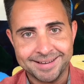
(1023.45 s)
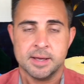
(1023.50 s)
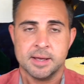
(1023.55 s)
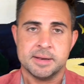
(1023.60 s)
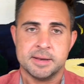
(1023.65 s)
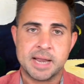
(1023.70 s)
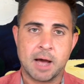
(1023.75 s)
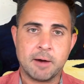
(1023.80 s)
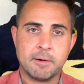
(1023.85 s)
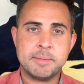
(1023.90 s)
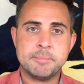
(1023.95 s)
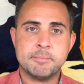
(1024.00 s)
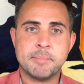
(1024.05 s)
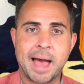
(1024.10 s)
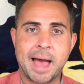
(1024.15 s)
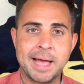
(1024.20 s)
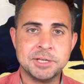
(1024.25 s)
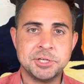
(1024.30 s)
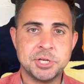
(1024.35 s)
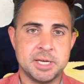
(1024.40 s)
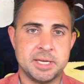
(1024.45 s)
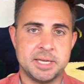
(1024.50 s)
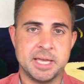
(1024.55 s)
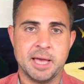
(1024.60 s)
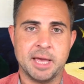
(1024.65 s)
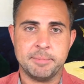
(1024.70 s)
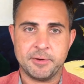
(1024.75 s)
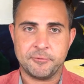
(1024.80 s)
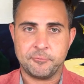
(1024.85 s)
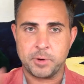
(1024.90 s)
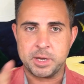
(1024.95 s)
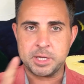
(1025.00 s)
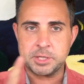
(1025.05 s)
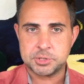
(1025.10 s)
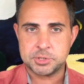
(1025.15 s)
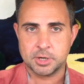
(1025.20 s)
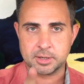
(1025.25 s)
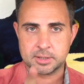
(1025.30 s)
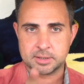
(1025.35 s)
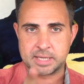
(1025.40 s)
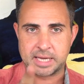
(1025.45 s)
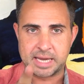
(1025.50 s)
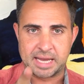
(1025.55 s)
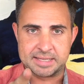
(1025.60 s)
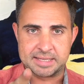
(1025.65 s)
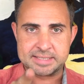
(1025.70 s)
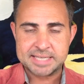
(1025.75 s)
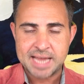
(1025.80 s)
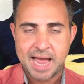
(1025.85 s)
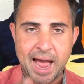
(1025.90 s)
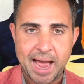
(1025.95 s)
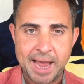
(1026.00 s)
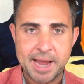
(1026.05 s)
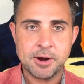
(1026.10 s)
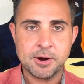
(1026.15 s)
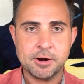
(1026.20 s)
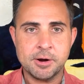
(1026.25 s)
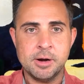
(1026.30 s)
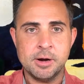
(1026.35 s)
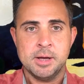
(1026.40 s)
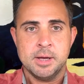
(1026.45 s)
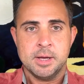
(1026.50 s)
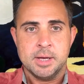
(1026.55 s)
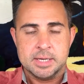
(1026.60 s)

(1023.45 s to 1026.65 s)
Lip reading: Now imagine, Gibb, if we took the entire